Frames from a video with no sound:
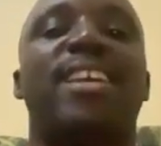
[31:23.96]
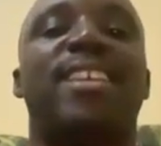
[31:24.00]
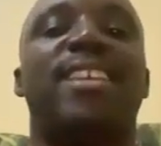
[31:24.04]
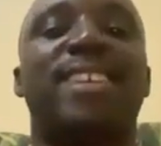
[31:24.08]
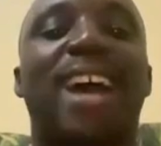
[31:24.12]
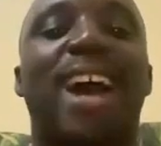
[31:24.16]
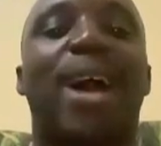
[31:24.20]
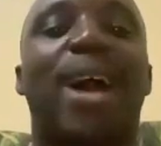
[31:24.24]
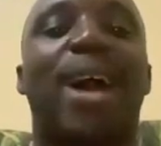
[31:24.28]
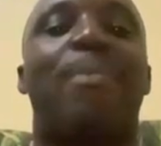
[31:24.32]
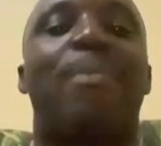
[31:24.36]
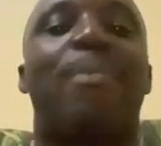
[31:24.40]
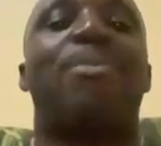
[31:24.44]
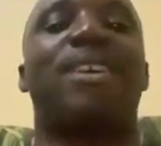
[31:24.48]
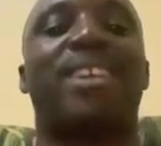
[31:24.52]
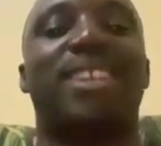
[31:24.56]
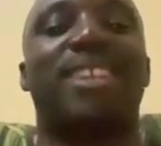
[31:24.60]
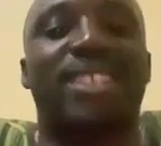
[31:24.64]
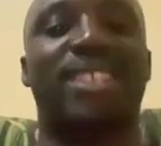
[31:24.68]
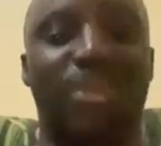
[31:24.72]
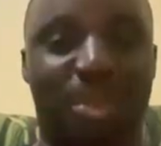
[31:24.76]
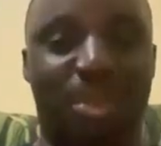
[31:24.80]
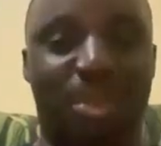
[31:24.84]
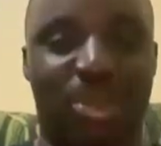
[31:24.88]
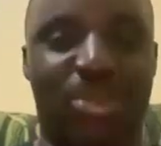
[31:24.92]
is up
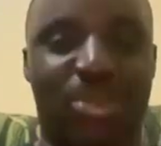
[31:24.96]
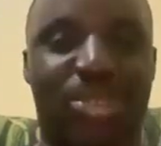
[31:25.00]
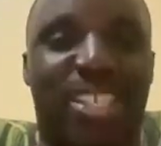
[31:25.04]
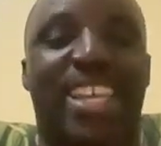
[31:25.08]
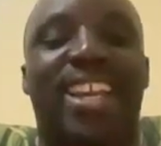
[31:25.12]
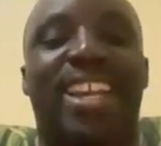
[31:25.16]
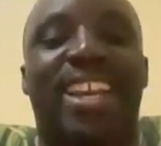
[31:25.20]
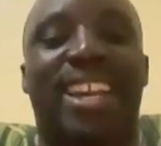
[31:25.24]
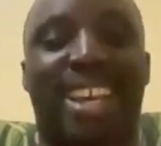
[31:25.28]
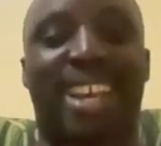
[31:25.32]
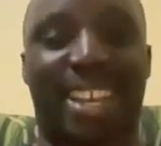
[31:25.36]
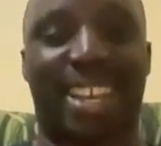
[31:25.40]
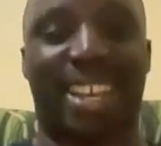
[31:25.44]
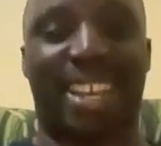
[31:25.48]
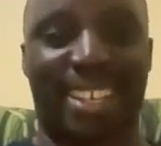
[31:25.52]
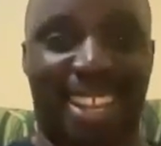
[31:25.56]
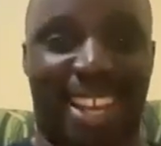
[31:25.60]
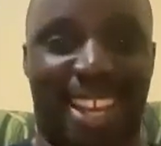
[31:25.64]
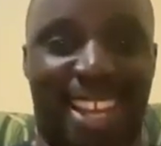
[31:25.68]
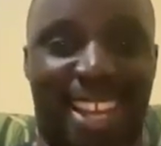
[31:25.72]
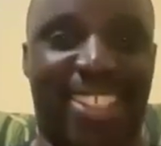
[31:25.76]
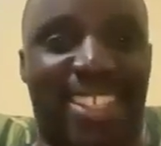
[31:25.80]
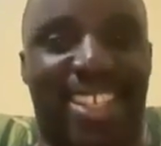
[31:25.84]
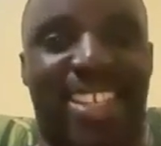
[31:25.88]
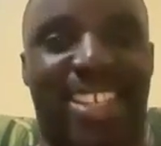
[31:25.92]
musicking and
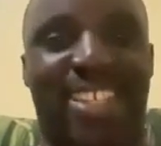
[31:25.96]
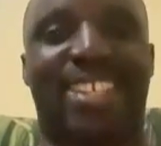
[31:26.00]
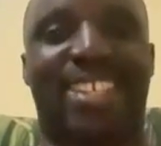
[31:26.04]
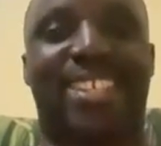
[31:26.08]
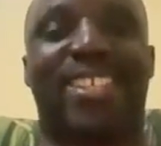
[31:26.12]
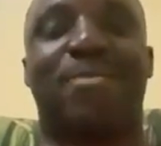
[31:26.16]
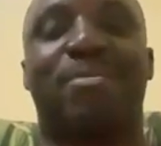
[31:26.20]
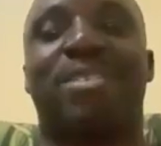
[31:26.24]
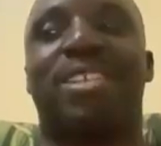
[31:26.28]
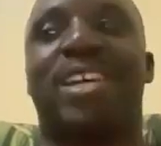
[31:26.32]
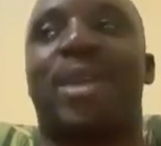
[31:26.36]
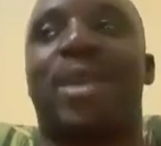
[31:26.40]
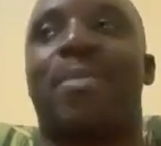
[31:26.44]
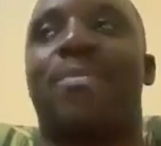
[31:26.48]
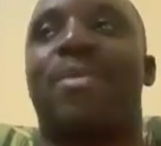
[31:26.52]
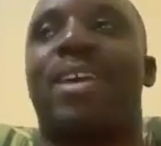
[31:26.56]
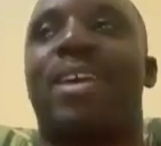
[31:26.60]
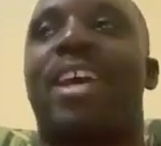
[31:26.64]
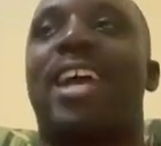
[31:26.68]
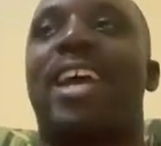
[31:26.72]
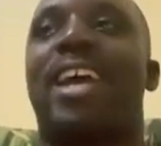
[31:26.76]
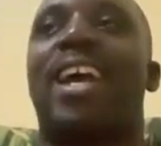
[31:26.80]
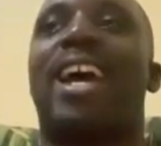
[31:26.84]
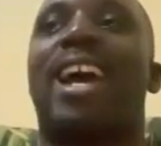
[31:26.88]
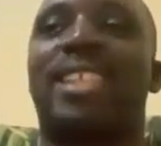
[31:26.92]
dancing at the same time.
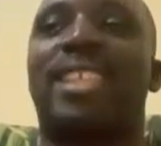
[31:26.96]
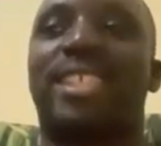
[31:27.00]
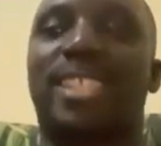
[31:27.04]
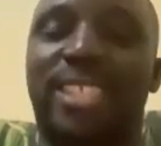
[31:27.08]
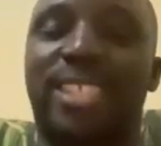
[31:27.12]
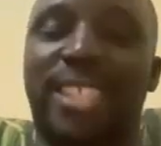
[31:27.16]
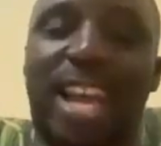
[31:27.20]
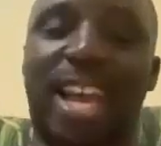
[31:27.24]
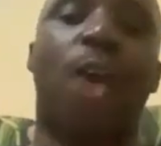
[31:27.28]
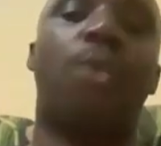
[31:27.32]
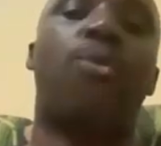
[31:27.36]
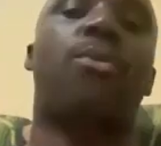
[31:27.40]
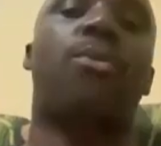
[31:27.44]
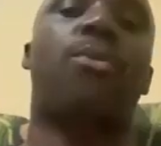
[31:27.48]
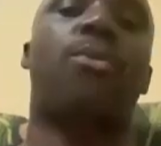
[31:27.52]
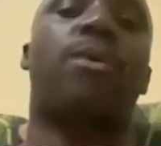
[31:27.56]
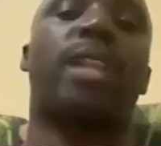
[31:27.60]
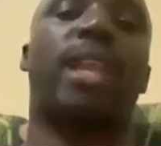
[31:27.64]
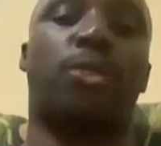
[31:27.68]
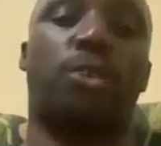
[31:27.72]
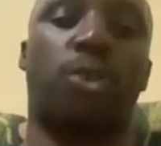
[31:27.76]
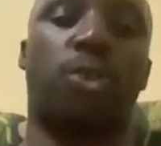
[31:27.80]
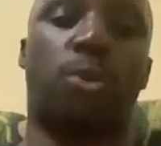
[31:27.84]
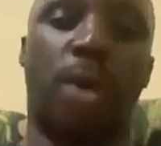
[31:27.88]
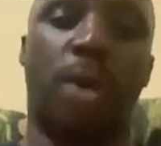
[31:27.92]
And this is how
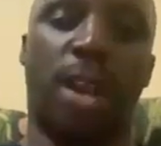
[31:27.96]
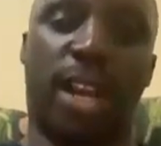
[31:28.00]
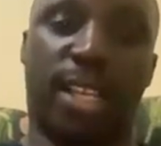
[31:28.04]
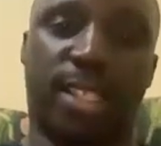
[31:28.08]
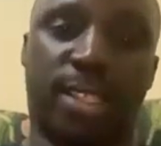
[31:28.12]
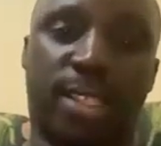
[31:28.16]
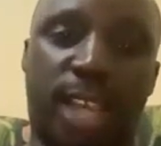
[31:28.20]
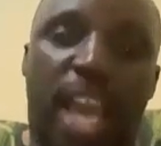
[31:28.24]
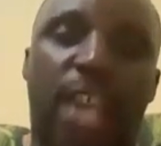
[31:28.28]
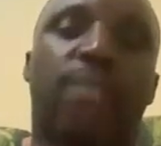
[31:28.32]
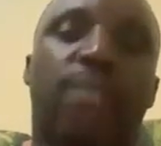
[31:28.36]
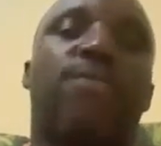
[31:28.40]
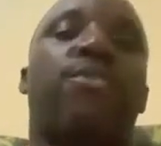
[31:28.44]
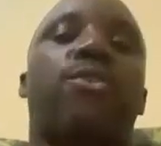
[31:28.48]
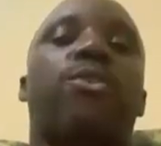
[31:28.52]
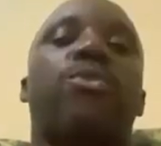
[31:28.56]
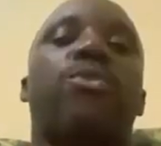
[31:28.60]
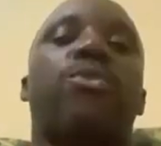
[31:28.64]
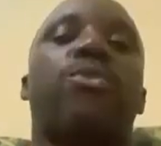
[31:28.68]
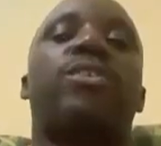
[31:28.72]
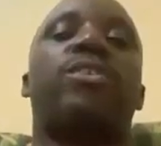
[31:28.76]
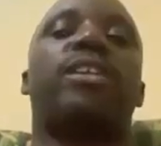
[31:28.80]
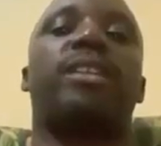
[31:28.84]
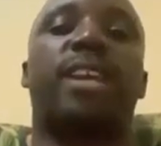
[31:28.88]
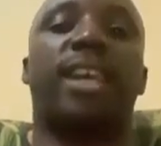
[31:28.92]
Lamokowang has
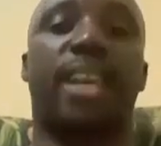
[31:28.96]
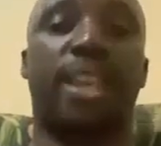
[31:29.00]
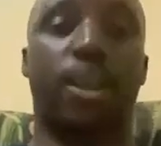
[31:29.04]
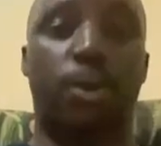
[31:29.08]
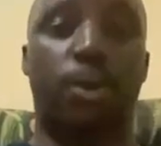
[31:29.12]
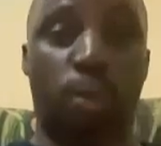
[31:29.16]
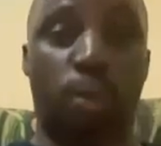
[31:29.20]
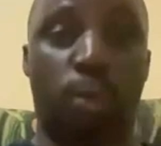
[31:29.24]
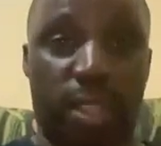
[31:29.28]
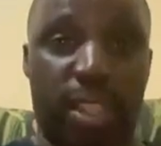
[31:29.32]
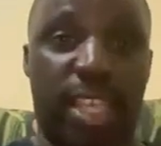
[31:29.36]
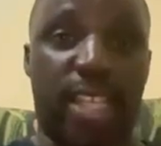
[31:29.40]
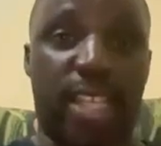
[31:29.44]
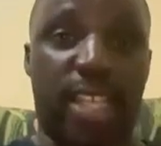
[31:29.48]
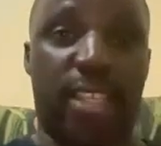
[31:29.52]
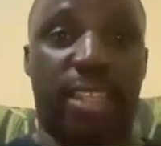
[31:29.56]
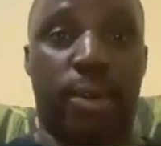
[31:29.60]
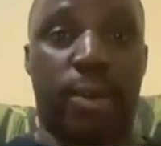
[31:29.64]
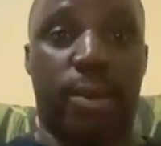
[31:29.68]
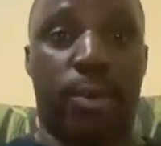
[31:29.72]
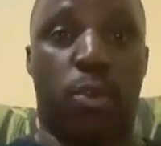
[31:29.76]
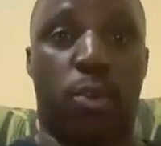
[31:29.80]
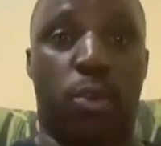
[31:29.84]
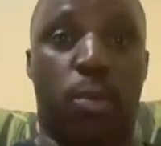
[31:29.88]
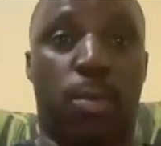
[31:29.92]
unfolded within
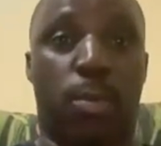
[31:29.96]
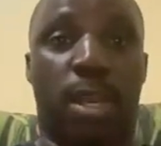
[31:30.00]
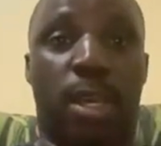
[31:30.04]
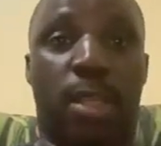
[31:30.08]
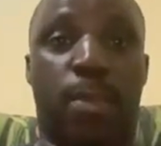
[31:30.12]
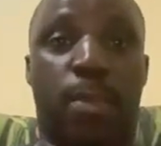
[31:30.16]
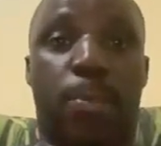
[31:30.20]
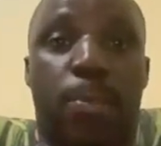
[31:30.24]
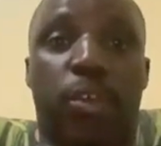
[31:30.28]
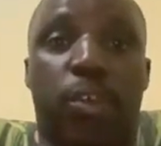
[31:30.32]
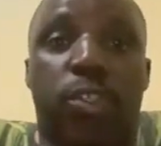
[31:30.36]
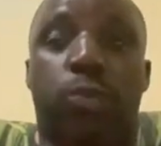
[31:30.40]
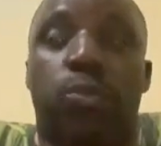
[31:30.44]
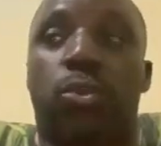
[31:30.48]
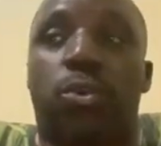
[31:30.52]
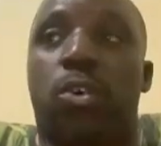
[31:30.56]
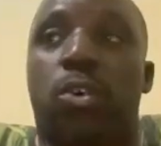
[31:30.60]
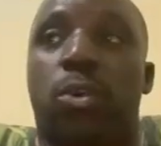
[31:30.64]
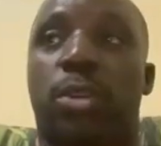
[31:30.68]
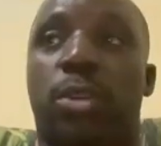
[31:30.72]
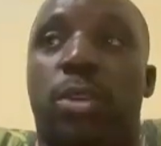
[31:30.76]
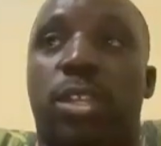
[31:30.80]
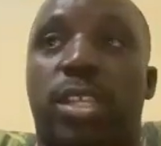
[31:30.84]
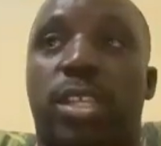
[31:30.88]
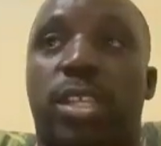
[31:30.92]
the post-war
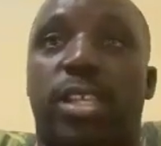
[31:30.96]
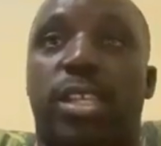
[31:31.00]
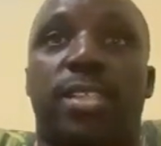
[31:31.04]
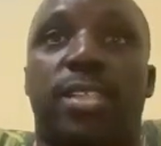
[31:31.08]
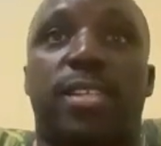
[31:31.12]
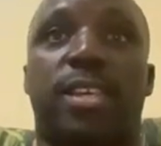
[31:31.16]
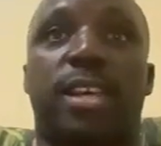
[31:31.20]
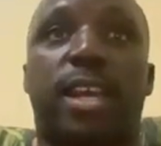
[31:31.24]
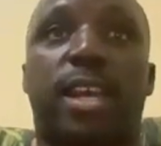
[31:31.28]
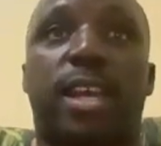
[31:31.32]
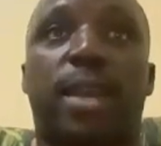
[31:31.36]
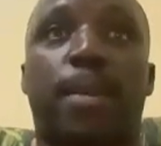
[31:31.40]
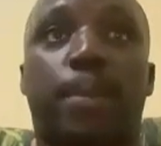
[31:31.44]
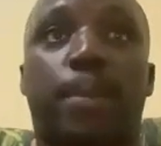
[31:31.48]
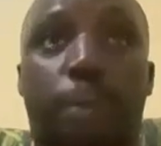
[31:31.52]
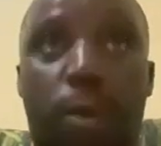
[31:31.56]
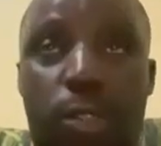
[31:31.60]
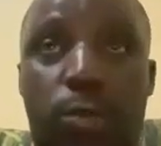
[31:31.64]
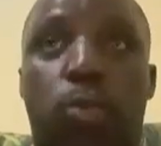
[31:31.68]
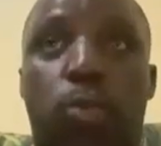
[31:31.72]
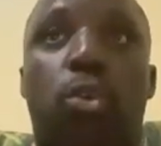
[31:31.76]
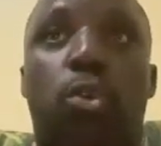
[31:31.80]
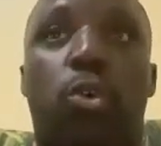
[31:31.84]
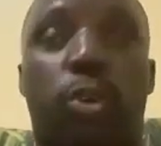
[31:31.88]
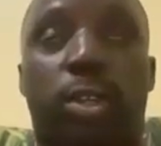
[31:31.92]
communities,
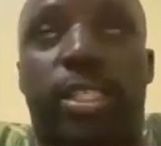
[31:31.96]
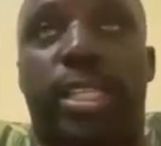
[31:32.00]
post-war